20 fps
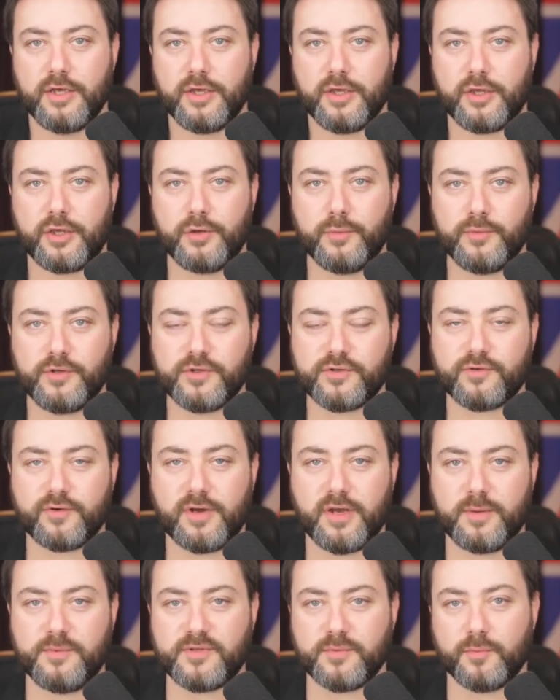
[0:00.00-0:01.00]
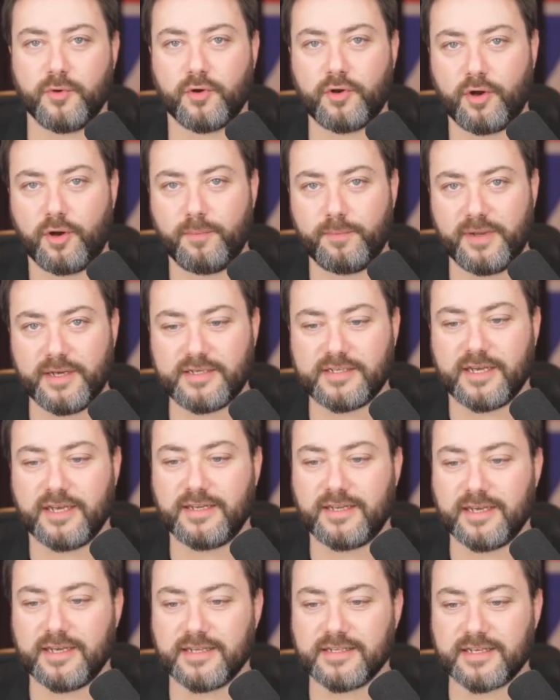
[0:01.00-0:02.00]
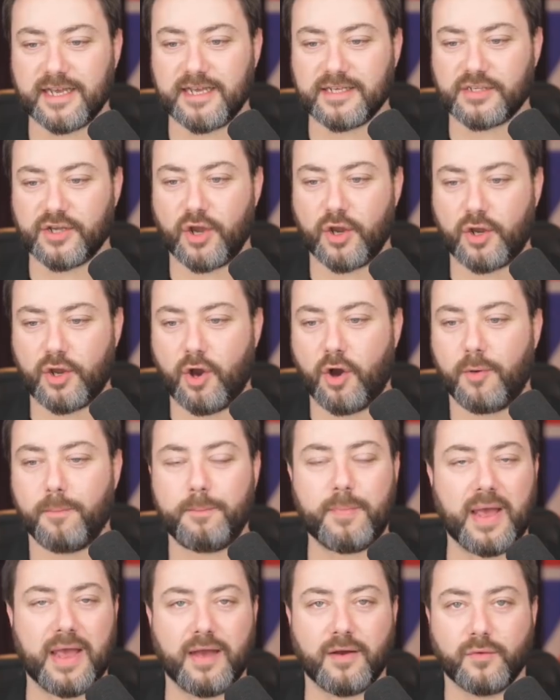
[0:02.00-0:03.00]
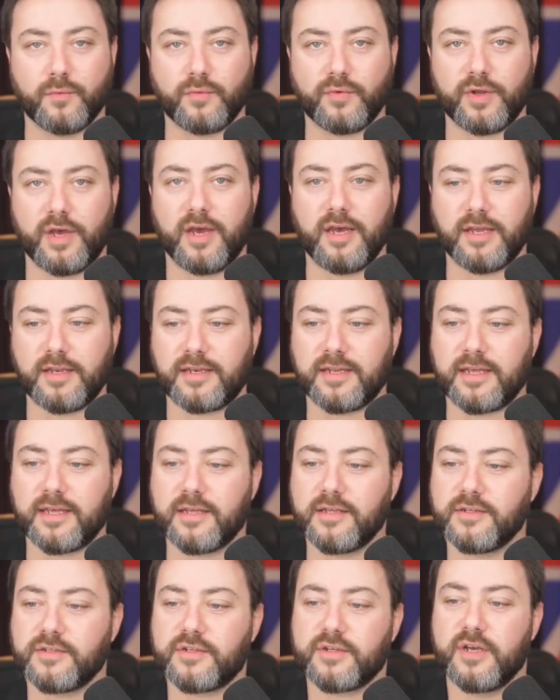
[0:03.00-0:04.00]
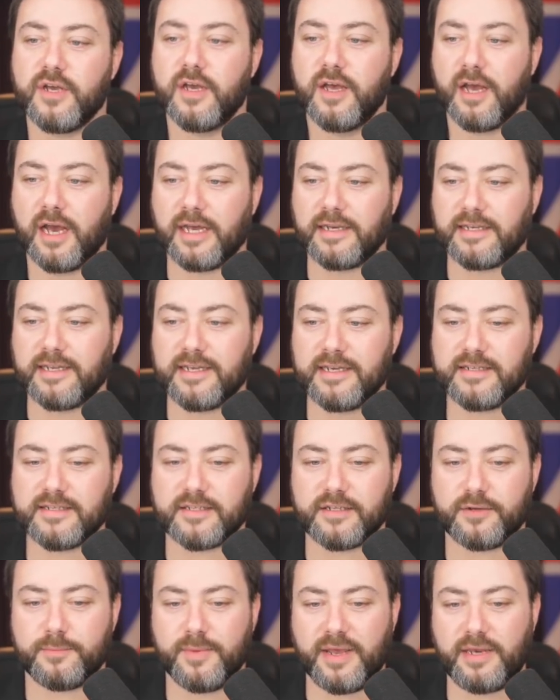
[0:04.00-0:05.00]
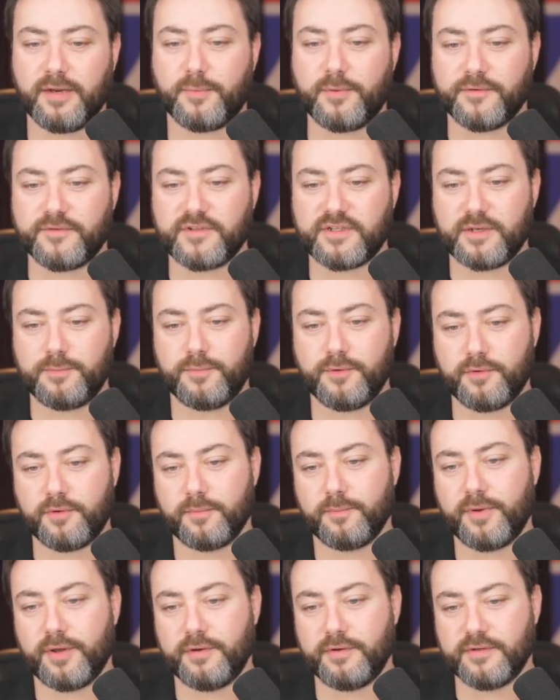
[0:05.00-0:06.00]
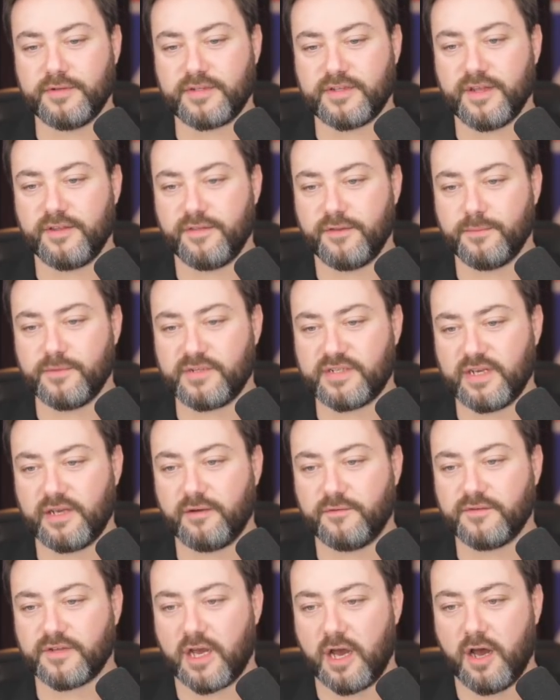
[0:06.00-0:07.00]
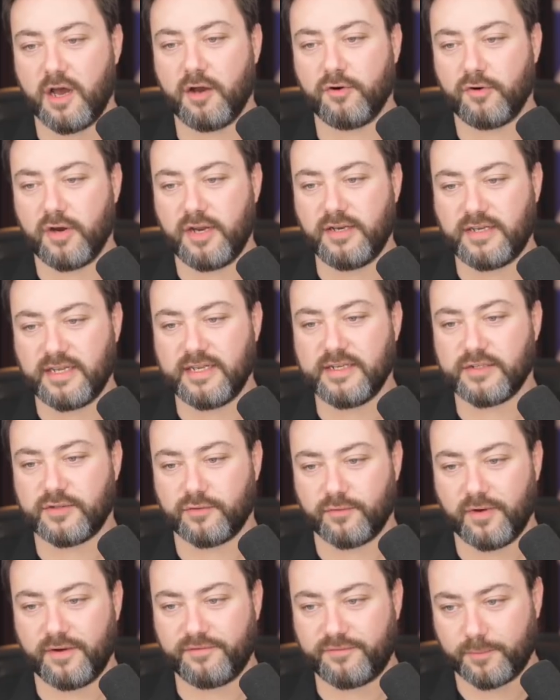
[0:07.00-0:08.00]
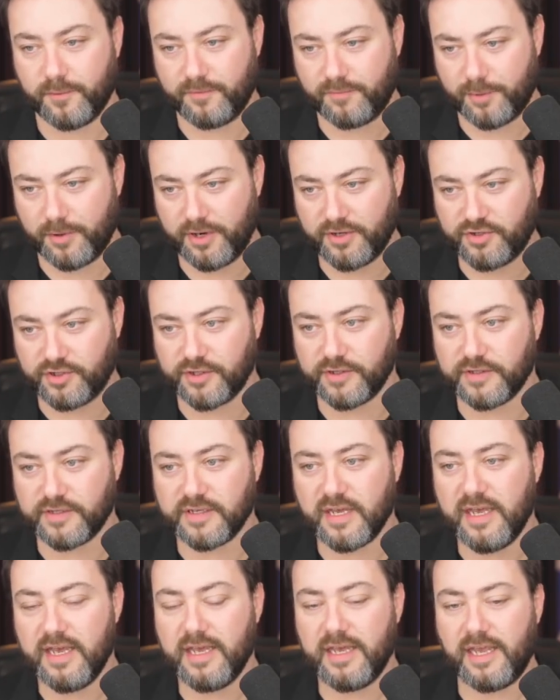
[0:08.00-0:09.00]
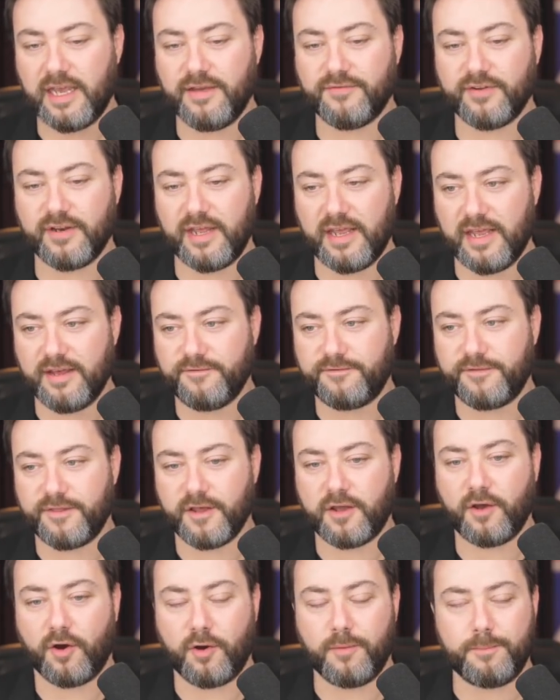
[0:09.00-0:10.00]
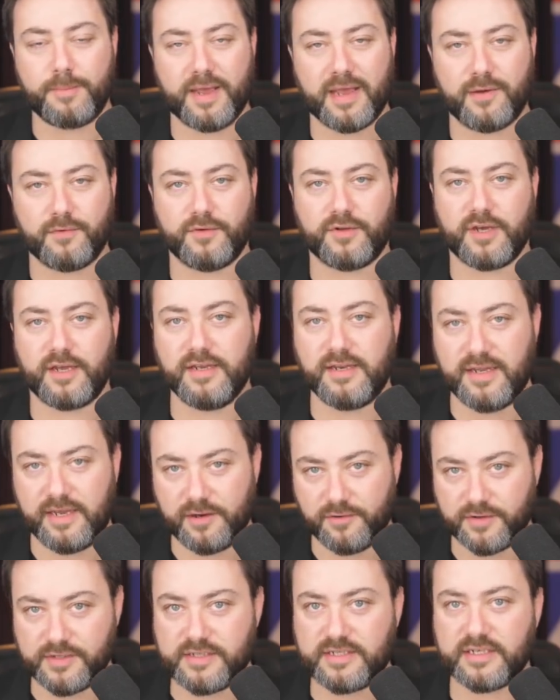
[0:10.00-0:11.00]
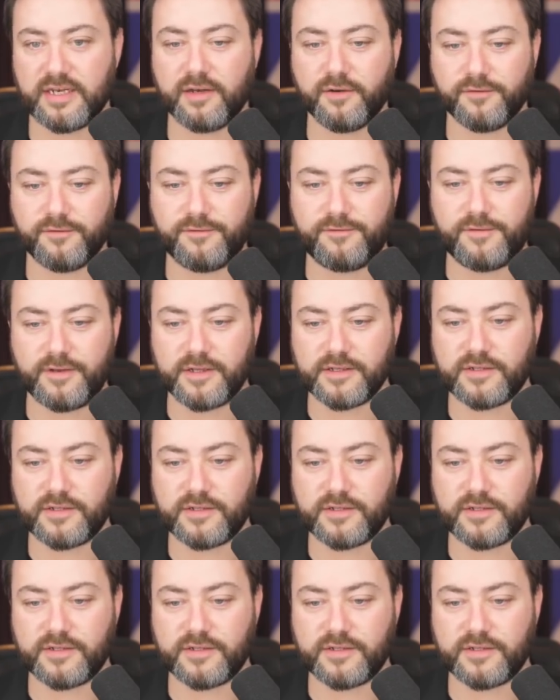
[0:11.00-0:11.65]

Hume describes more complex ideas as compound ideas, ideas that are made up of simple components that themselves are ideas derived from impressions, even if the compound idea itself is